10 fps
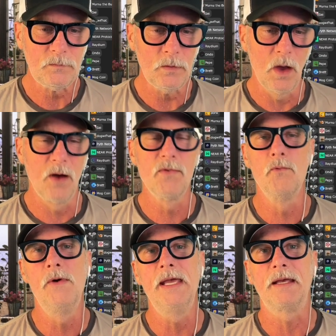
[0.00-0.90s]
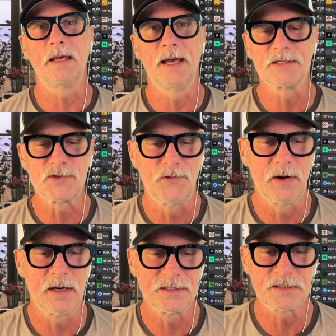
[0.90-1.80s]
On the week, as
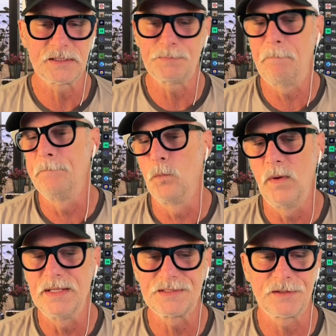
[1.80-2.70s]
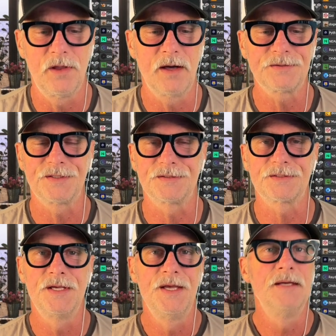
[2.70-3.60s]
far as wins and losses,
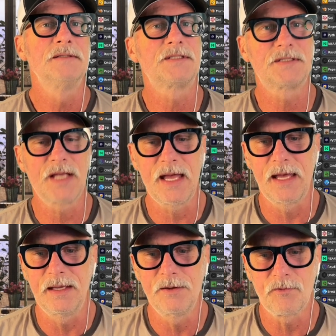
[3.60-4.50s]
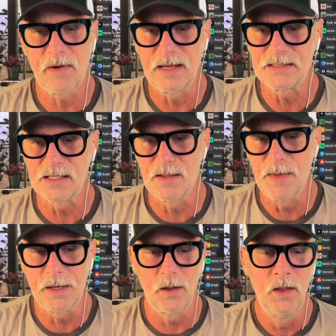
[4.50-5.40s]
Say rides in the
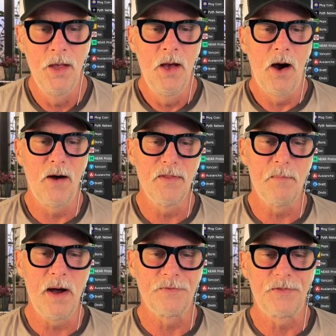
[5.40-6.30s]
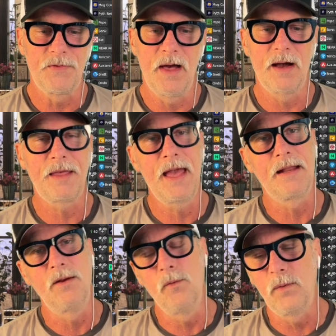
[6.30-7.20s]
middle. On the month,
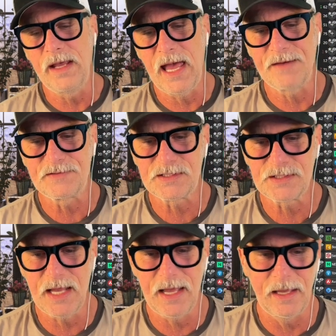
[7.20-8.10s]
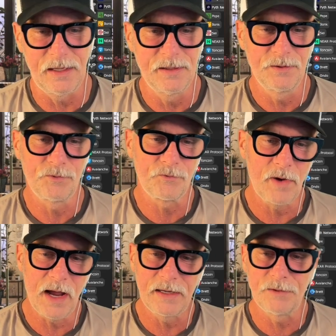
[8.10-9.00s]
again, we have Say
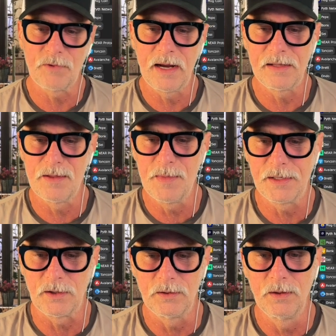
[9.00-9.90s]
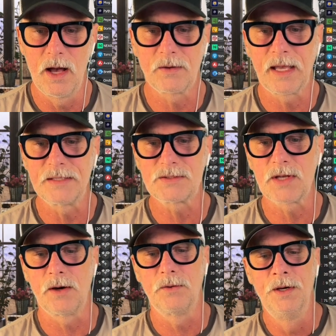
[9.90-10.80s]
riding right in the middle. Okay,
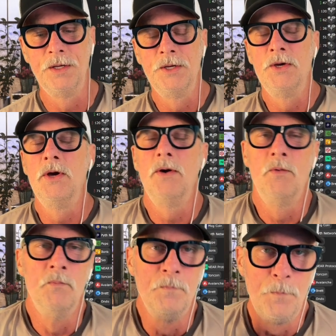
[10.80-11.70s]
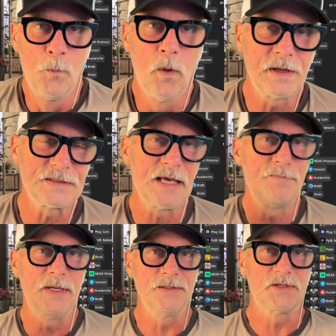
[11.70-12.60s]
so what does that
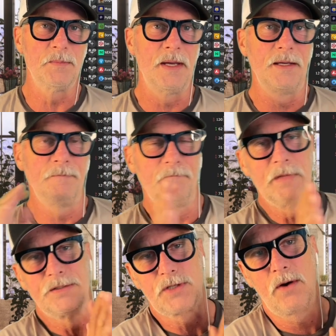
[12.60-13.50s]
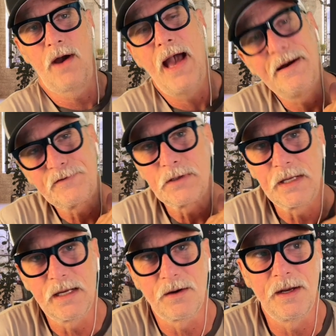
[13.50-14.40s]
mean to me? So after
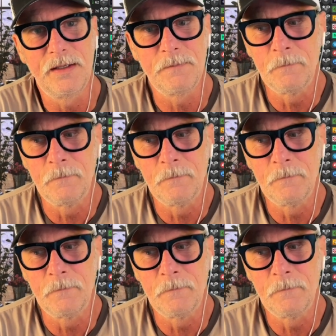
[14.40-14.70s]
hearing